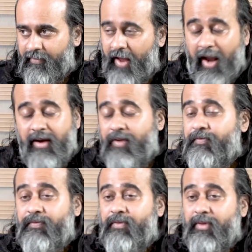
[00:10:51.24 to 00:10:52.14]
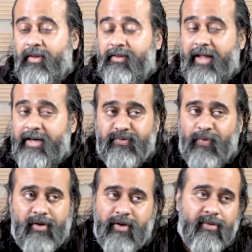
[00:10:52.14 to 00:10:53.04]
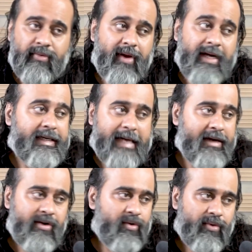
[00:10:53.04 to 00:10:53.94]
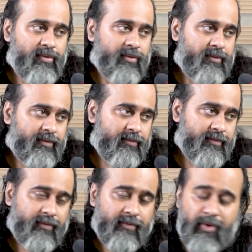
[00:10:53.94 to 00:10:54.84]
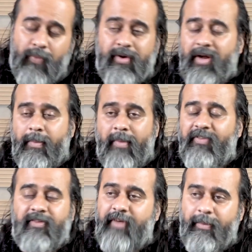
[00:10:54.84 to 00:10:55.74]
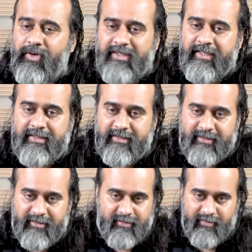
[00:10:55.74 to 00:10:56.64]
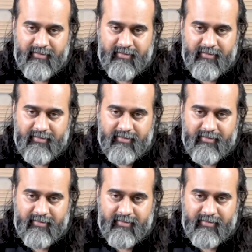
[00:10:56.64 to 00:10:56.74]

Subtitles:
And if that's what you intend to do, you would come up with fabulous reasons.